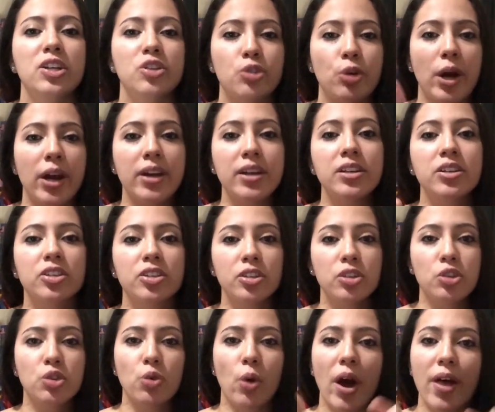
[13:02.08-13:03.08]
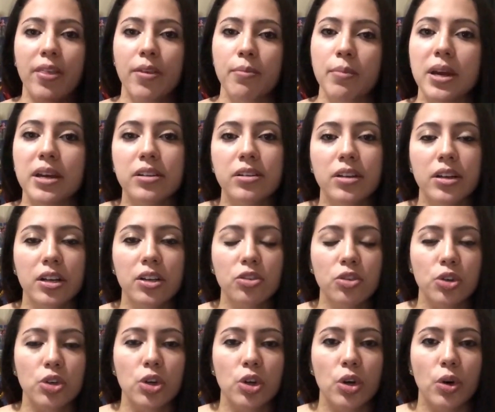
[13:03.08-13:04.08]
trying to draw them
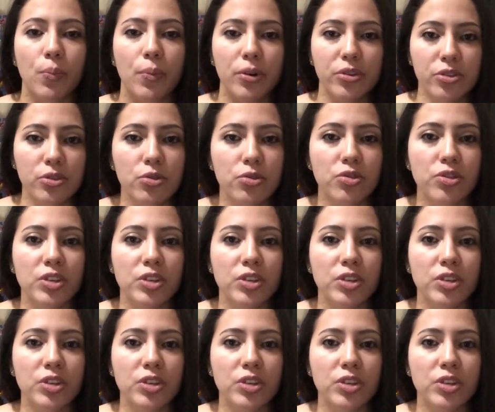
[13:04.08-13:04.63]
into your personal